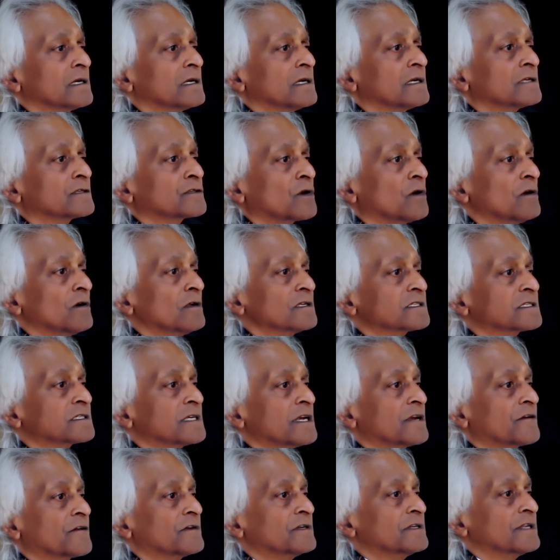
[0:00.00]
It's all
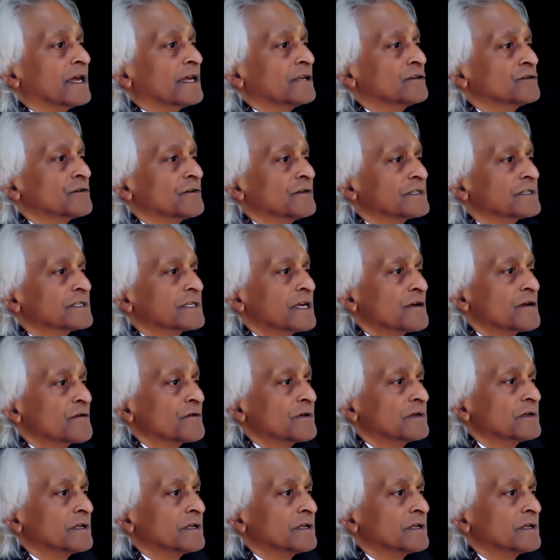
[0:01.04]
sacred. Nature is sacred.